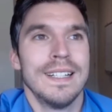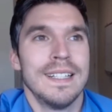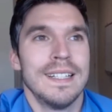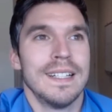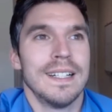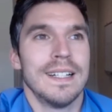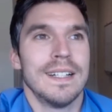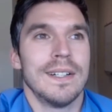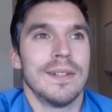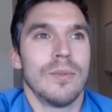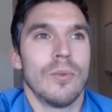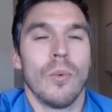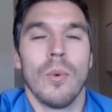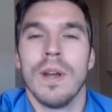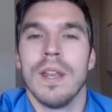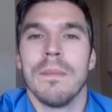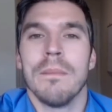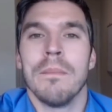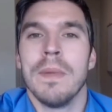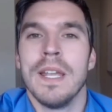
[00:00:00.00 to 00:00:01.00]
what
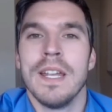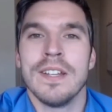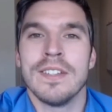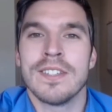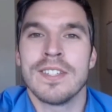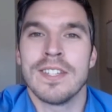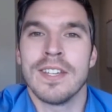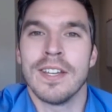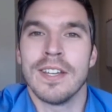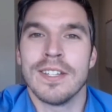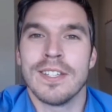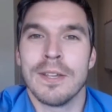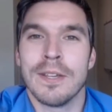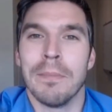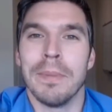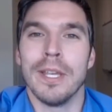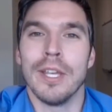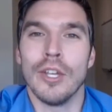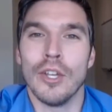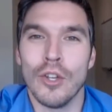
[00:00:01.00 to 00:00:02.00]
it means to
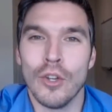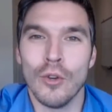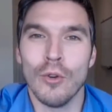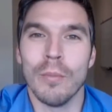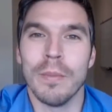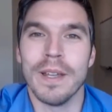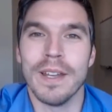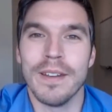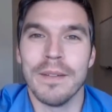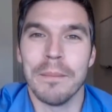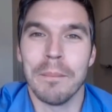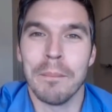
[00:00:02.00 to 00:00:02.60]
be human